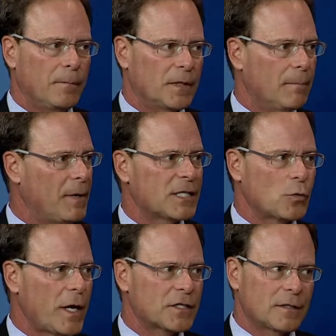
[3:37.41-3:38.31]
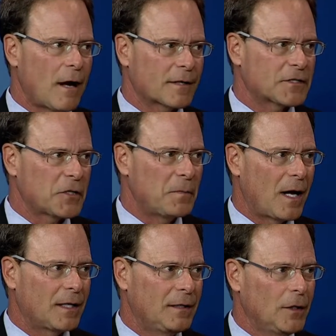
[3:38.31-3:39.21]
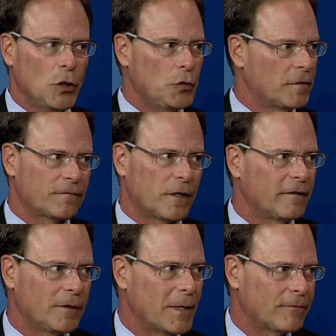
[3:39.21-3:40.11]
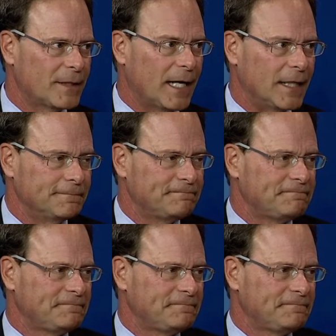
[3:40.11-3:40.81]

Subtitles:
But the best way is to talk to somebody who's in front of them every day.